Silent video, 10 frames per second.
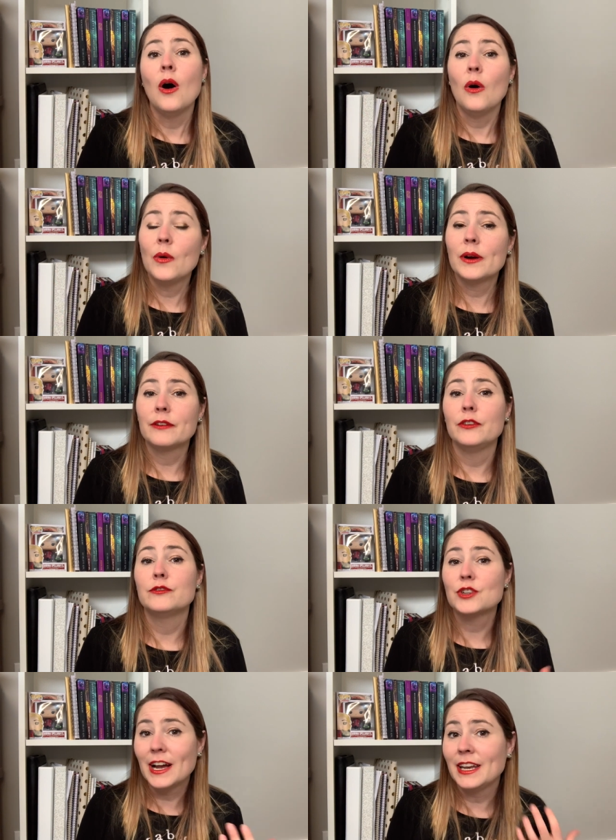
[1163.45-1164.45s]
Or if you've
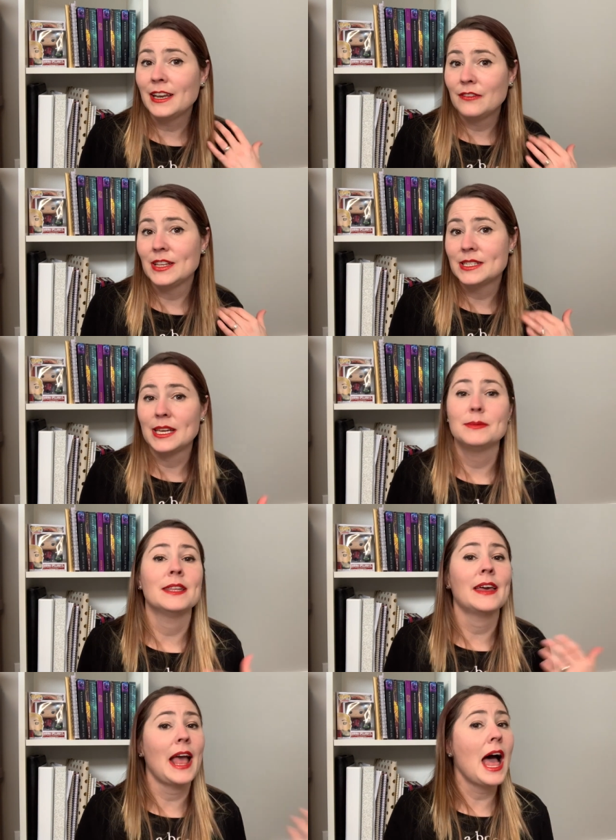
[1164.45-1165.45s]
tried any of these tips
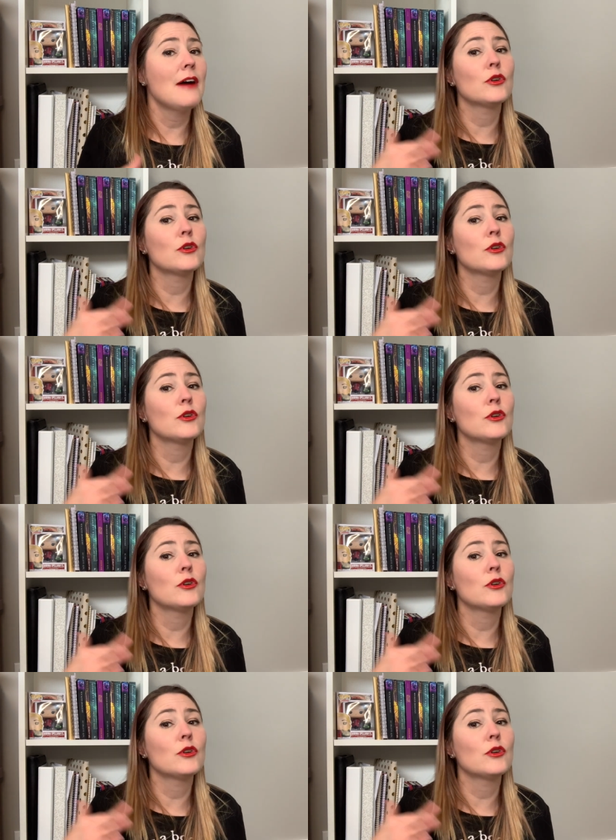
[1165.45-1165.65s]
and they have